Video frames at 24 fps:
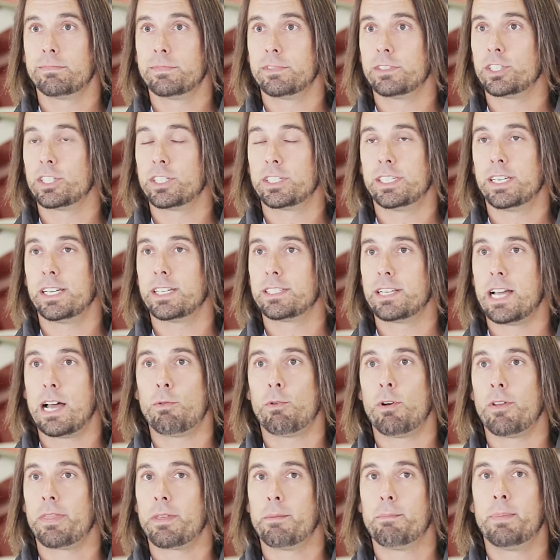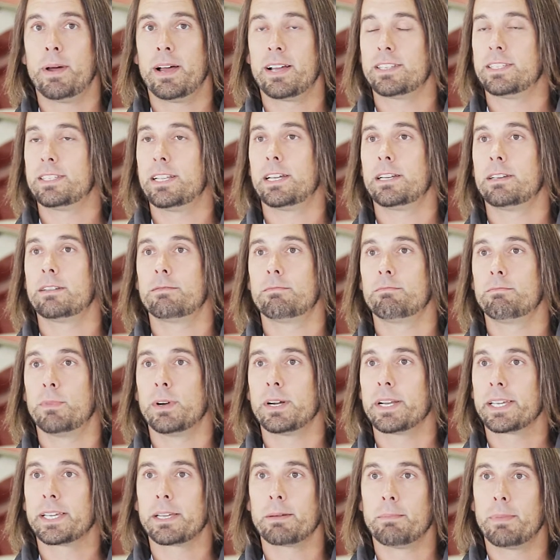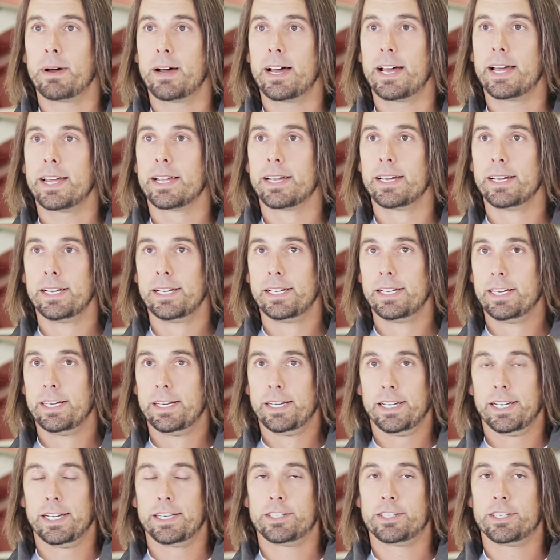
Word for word: just says, I want the best that money can buy. And